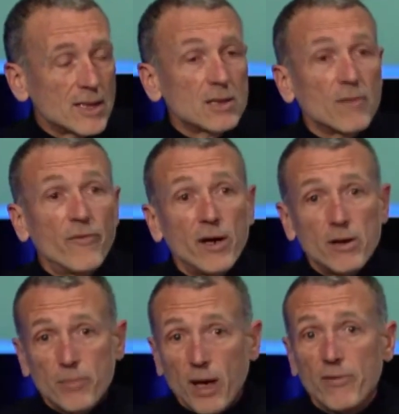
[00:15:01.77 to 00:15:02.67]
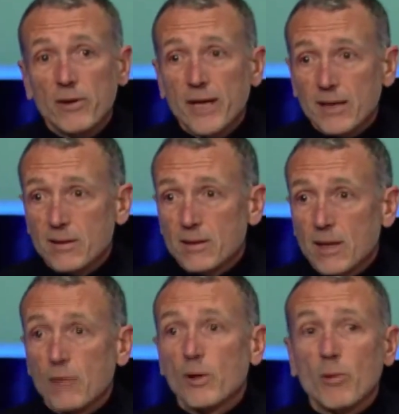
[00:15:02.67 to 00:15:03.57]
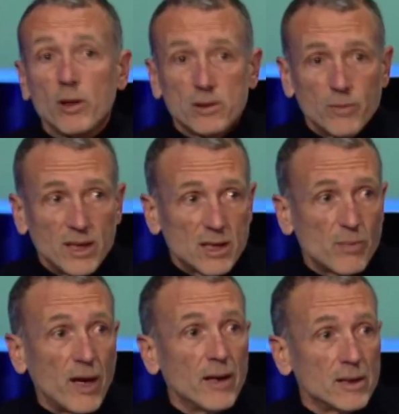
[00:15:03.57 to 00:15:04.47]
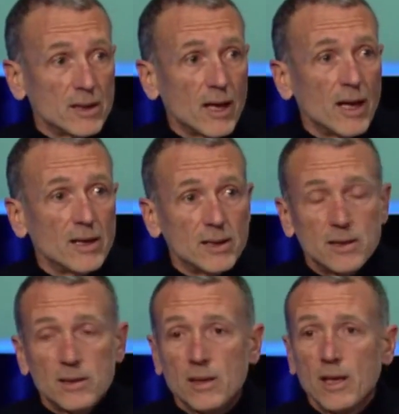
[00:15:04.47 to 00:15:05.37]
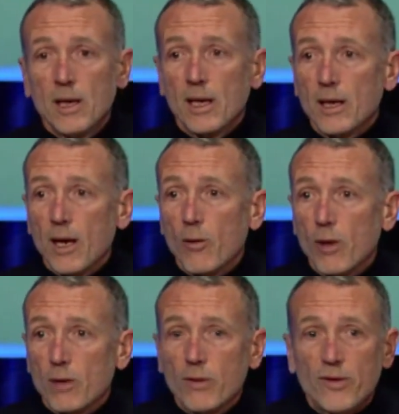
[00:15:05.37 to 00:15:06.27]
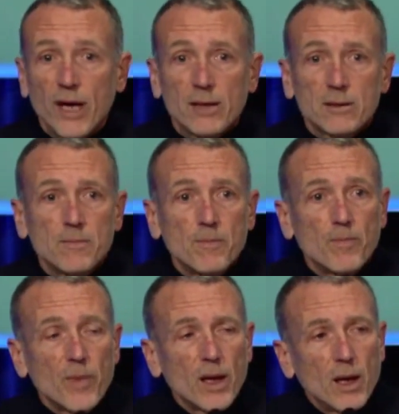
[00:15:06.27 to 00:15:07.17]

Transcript: And that is a very powerful nexus, and we want to be inspired and guided in our work with that.